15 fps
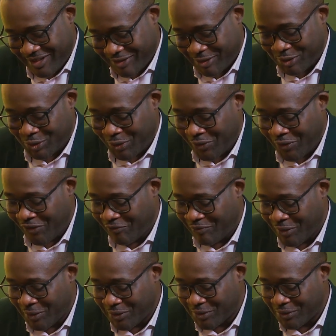the story of
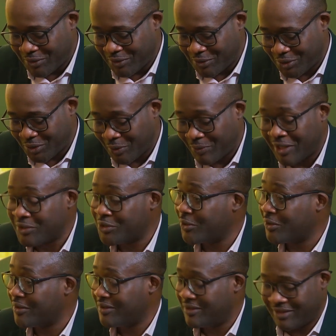Biodun
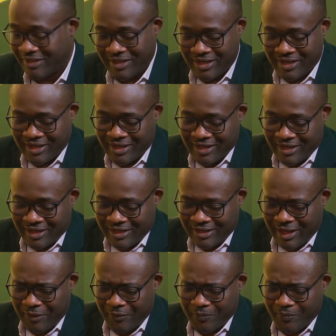Shobanjo. Yes.
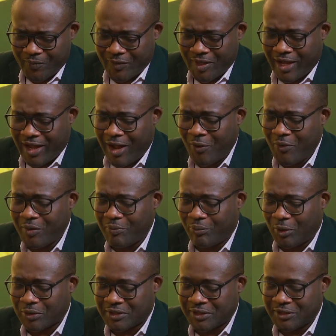Now, how
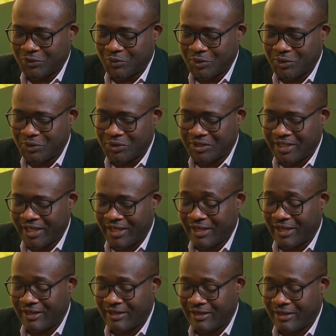important would you say
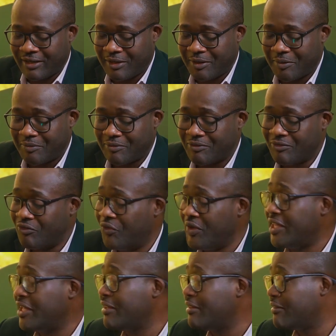um,
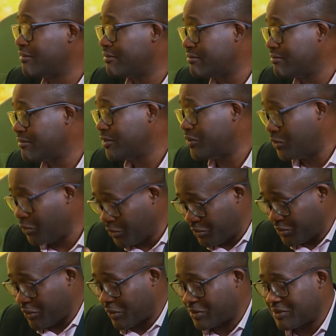reading, though
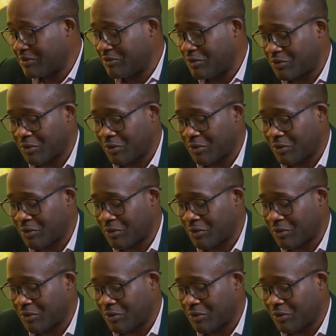you talked, you